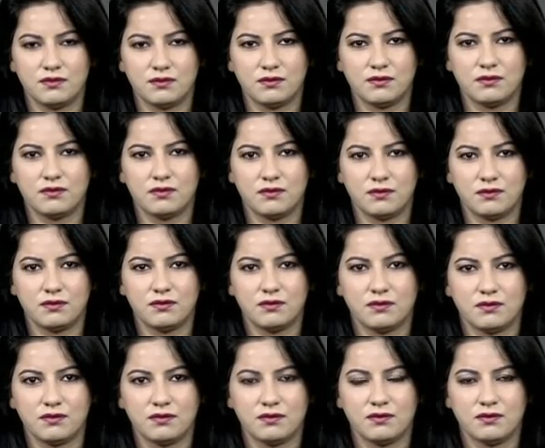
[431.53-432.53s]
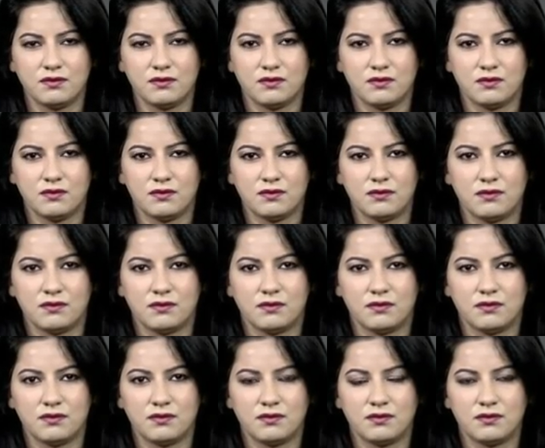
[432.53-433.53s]

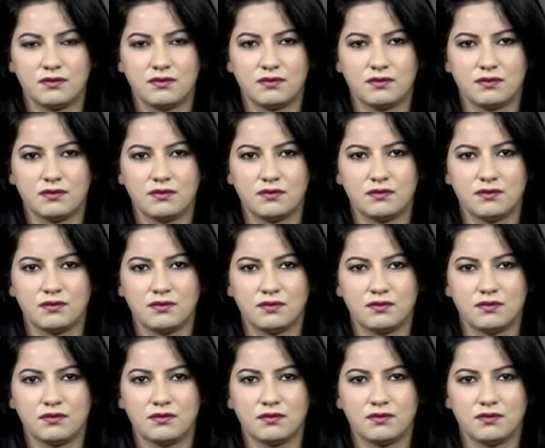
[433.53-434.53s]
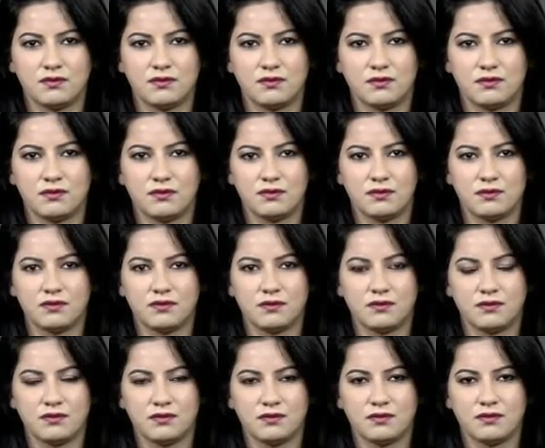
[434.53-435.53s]

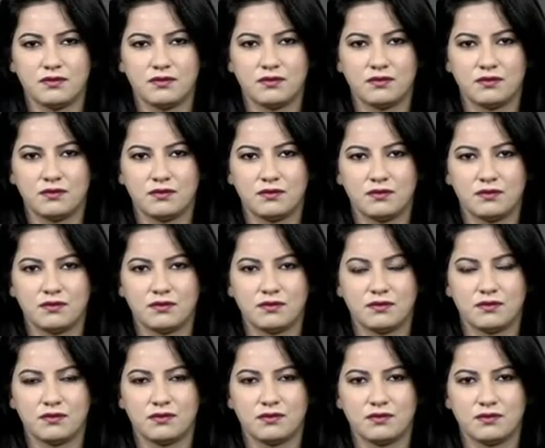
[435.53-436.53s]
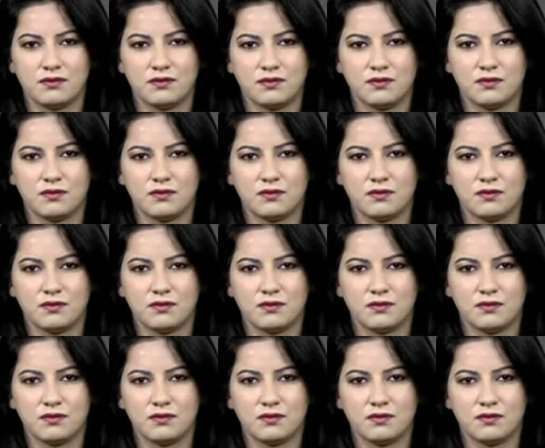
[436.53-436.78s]
(not speaking)